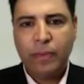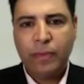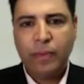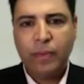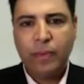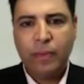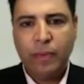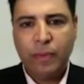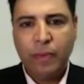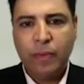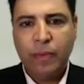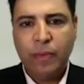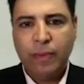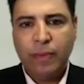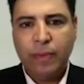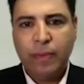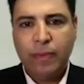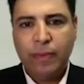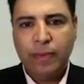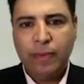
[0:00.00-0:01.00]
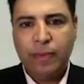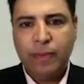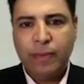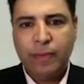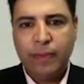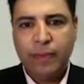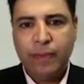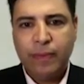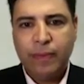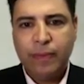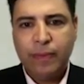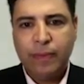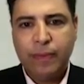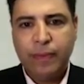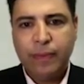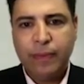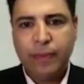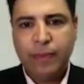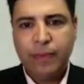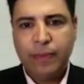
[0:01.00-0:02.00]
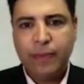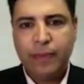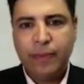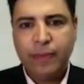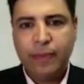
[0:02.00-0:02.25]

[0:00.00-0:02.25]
(not speaking)